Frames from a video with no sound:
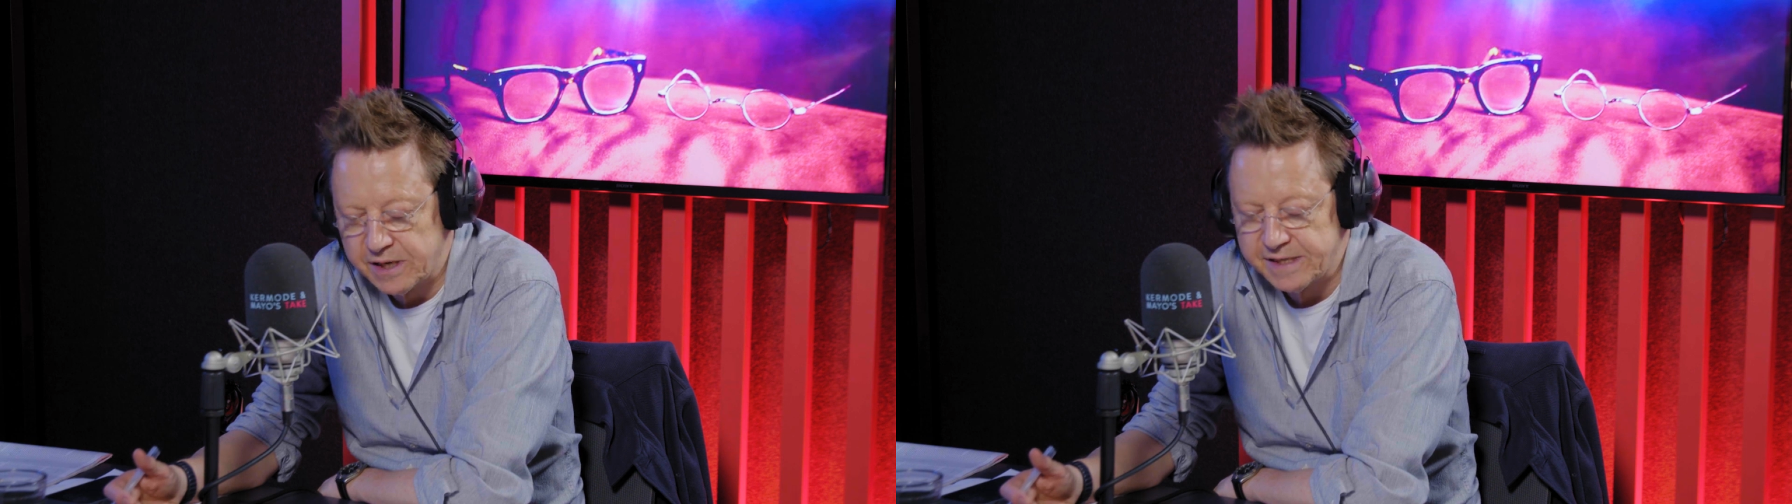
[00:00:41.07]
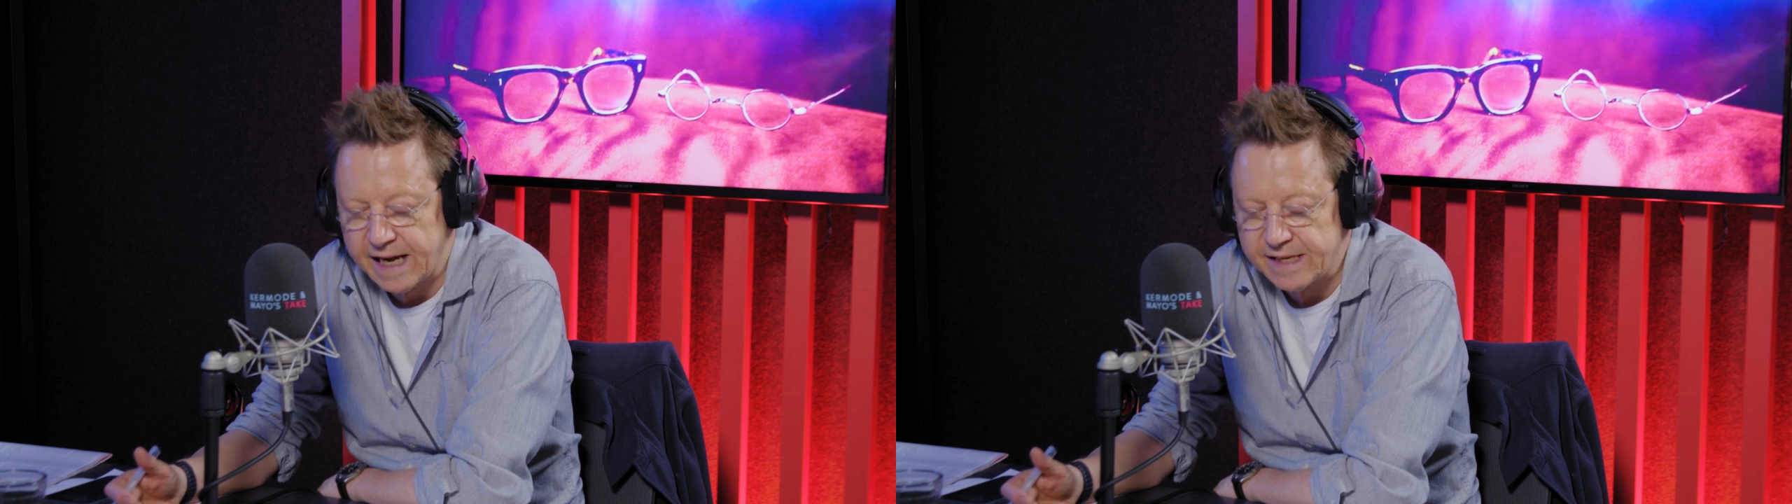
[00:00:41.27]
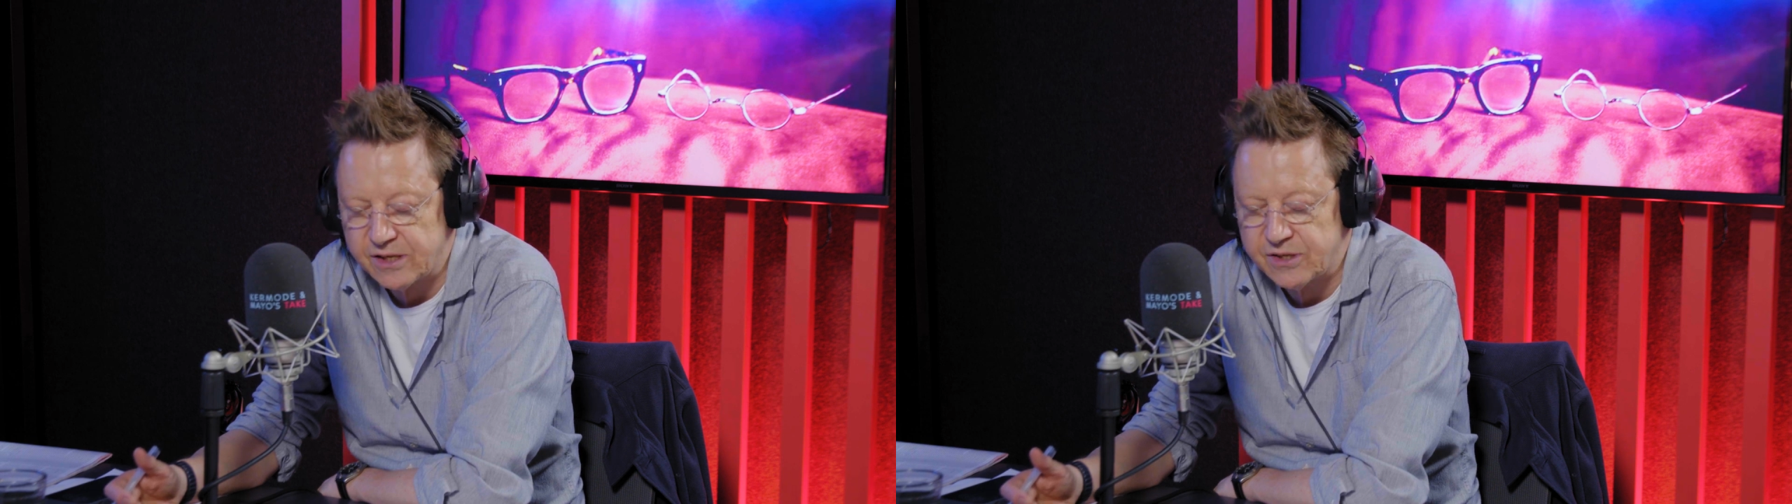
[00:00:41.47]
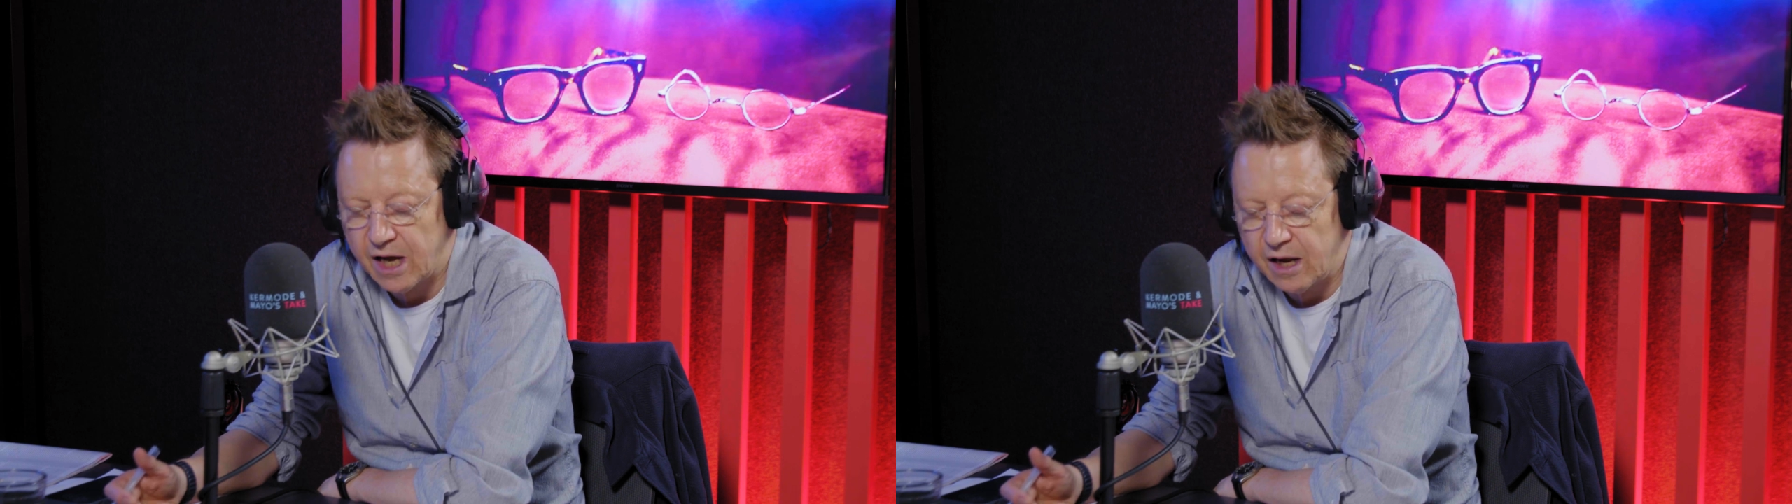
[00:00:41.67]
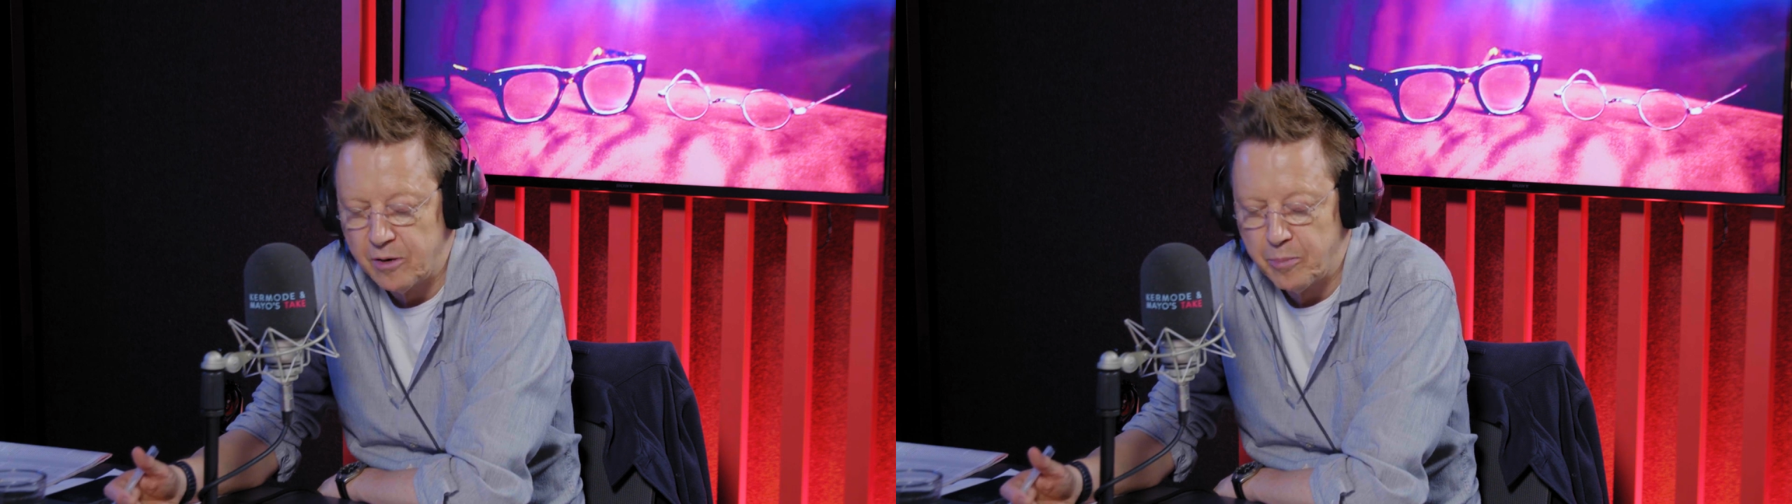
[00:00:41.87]
Because it has a
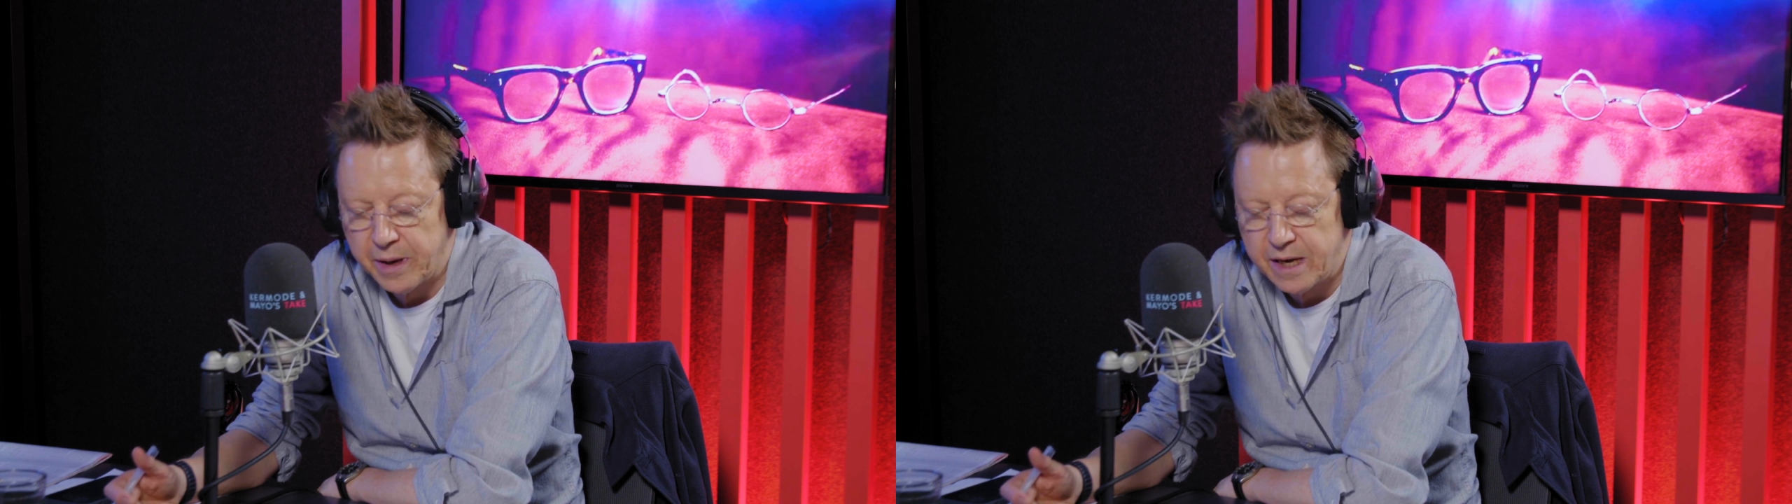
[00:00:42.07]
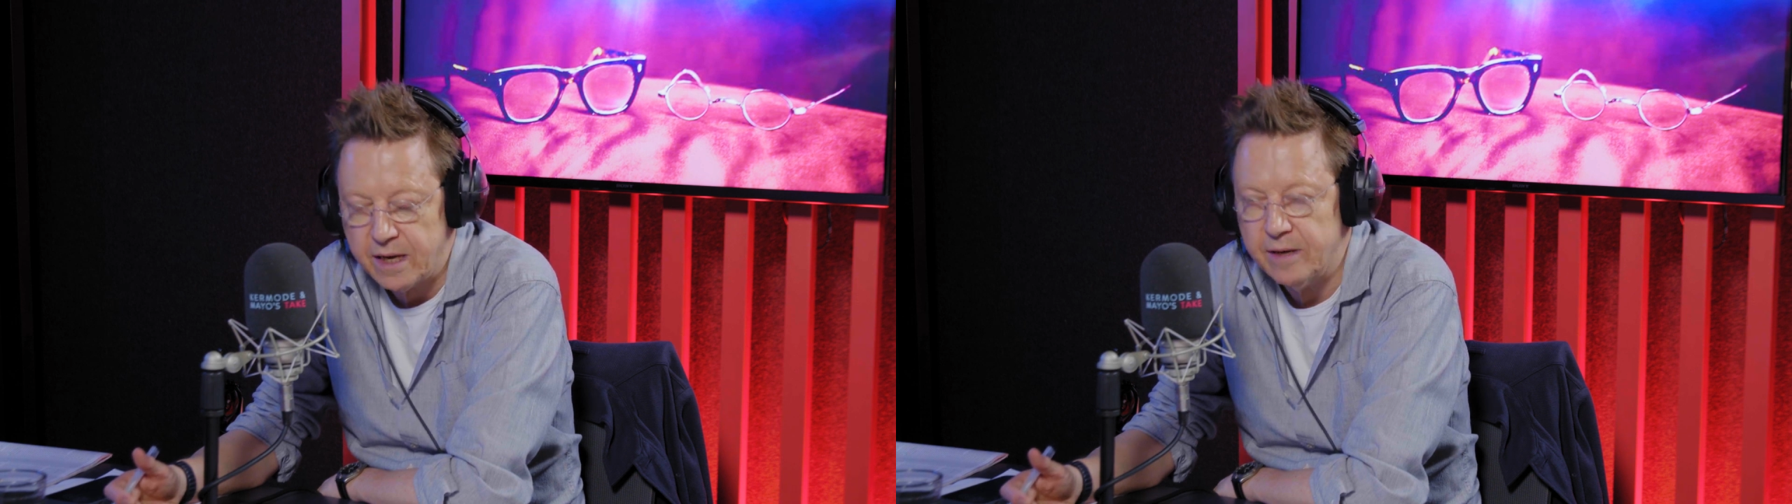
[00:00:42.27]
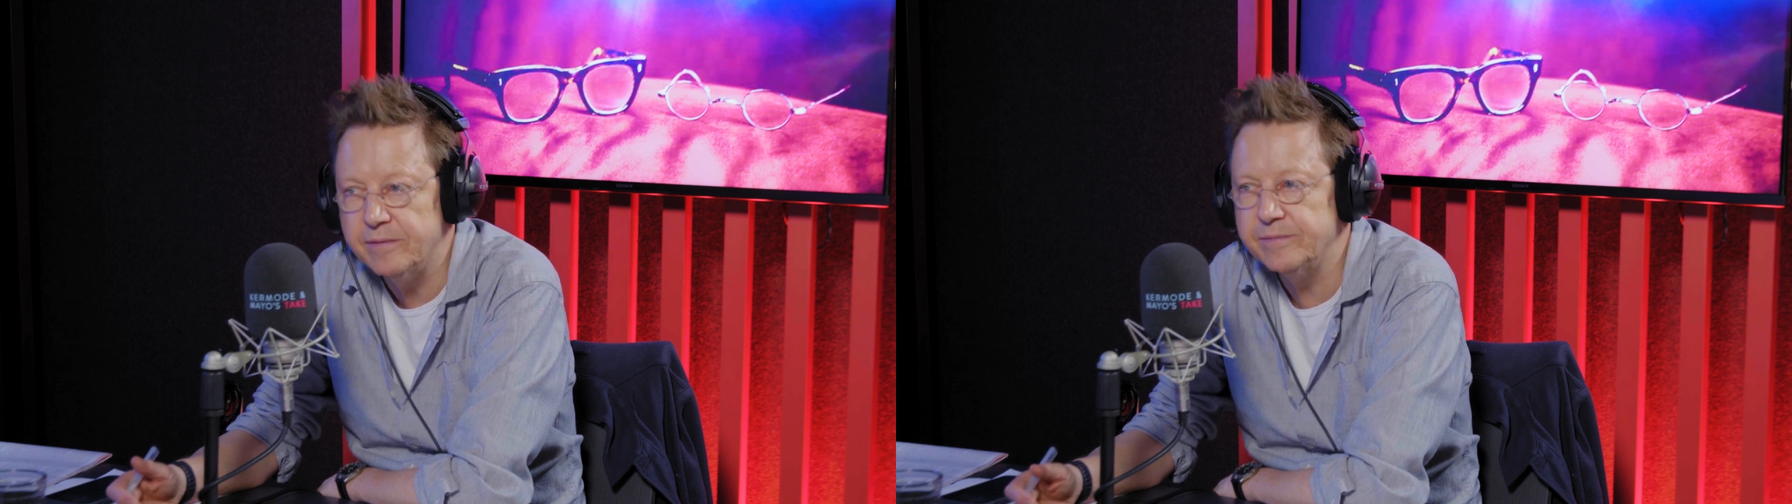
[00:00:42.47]
silent P?